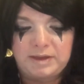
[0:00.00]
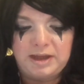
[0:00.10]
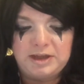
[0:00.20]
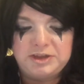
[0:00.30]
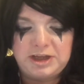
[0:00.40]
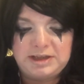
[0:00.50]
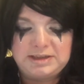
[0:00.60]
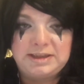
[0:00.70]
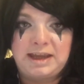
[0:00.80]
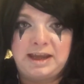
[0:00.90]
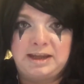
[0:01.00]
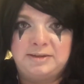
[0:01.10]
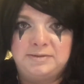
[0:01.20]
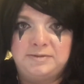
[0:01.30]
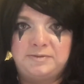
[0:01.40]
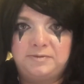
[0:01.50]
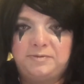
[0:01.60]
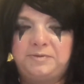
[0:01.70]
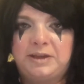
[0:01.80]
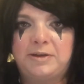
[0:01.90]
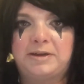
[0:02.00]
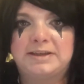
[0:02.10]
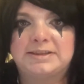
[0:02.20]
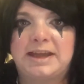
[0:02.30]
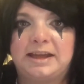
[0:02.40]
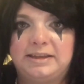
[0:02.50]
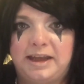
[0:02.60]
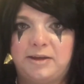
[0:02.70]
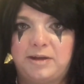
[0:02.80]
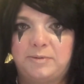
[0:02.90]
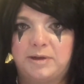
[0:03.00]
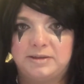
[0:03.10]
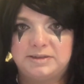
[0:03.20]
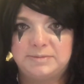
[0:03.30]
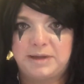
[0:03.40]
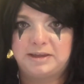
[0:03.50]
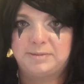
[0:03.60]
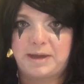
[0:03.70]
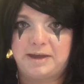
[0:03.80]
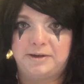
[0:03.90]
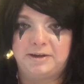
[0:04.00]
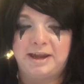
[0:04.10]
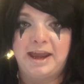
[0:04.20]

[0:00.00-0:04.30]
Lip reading: adjust that and figure out exactly how I want to make the pattern.